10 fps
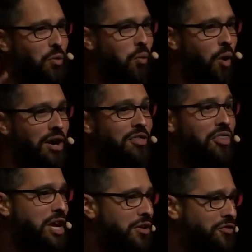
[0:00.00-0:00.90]
one
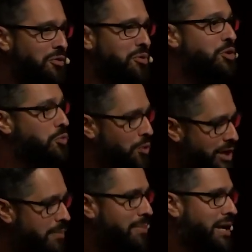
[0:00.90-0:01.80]
thing from you and we
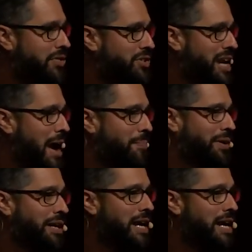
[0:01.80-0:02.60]
can make this happen."